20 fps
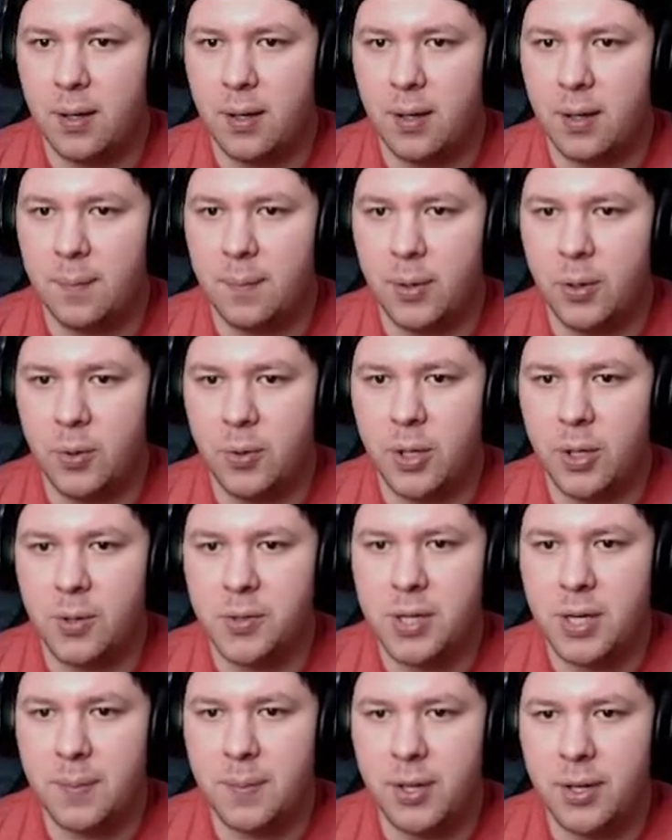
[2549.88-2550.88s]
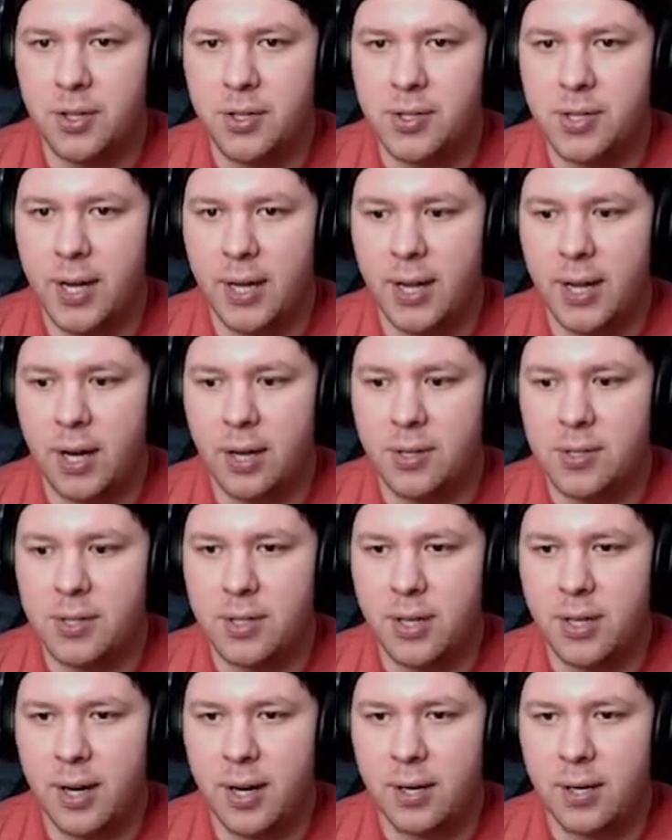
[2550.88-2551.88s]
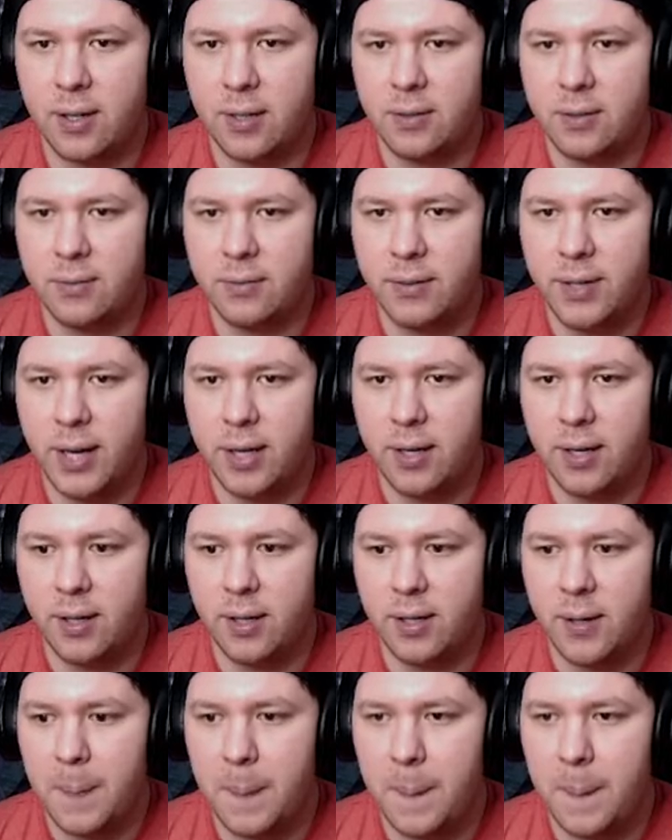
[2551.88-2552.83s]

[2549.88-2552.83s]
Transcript: So who knows, he might just deck out his entire deck here.